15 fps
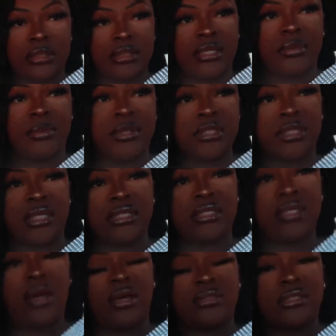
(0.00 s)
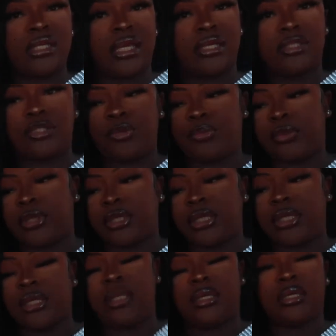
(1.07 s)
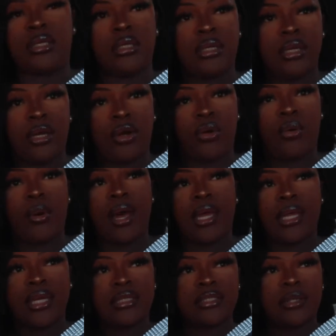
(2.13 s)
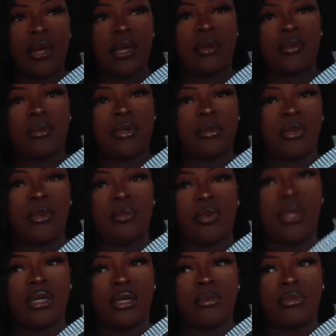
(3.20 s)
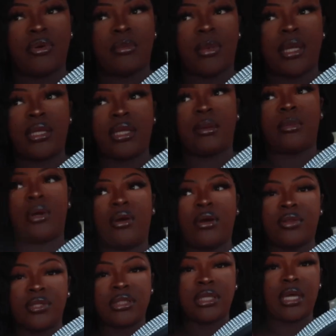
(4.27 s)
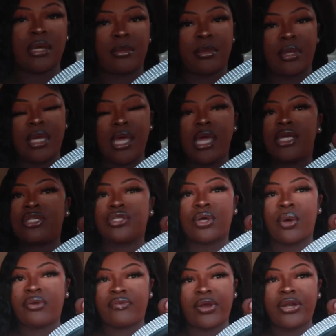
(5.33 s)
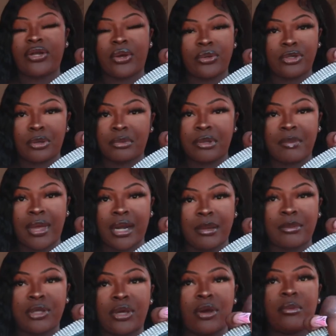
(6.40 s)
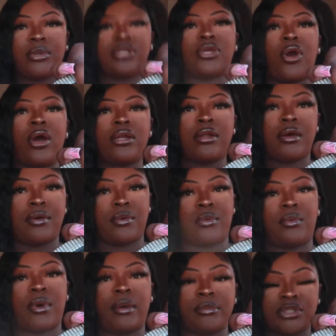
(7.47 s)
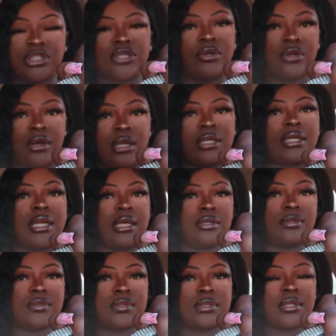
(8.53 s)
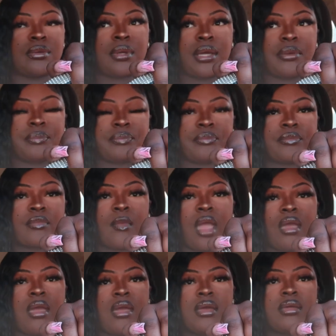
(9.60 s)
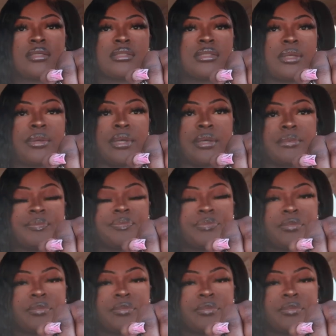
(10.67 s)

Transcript: snippets, it's like superly quiet, so I don't want to be weird and put my camera on all the time. So if I don't be mad at me, but y'all know I'm gonna show y'all nails, okay? So yeah,